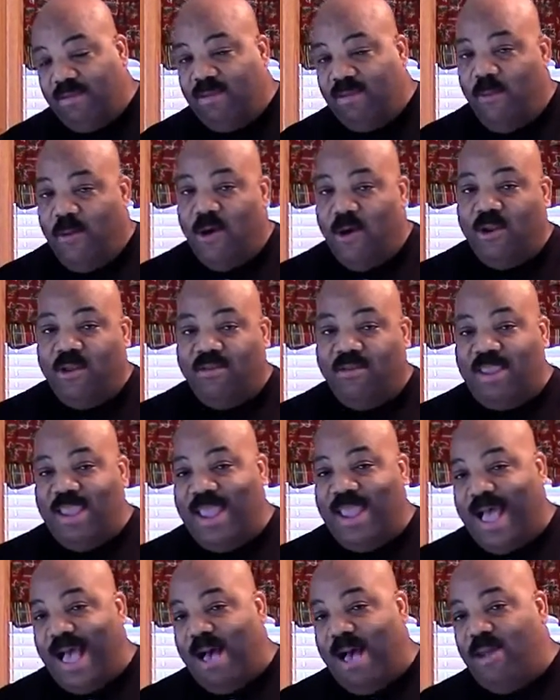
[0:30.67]
So we're gonna
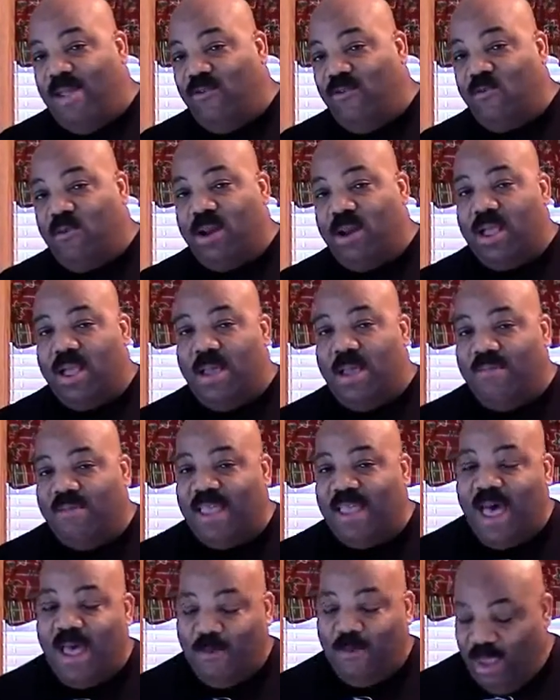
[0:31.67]
see how each one comes
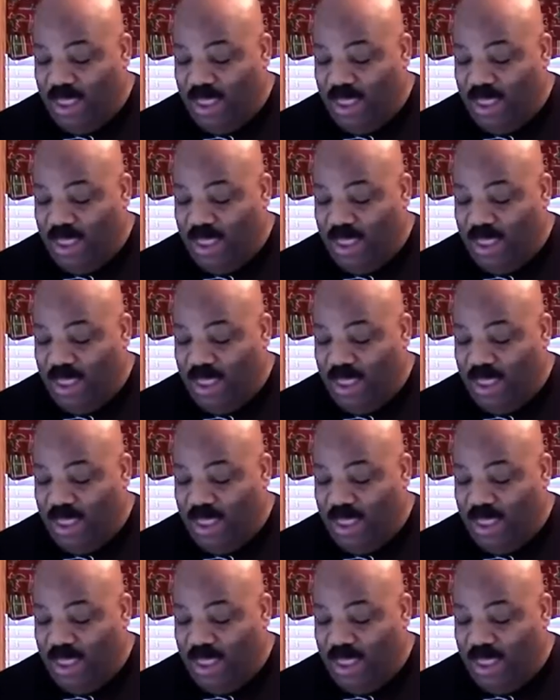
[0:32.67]
out,